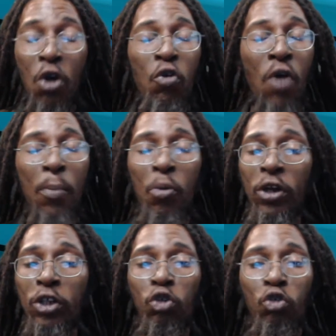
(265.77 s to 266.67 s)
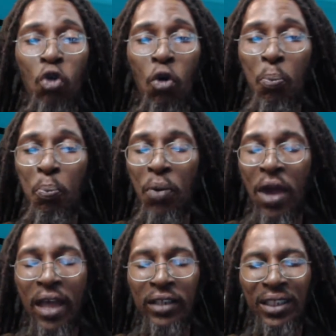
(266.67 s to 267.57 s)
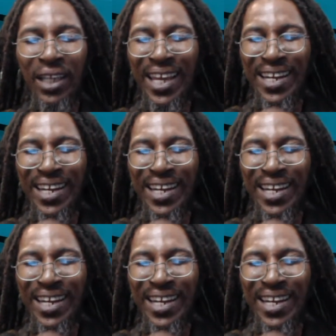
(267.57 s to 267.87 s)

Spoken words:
the robbery took place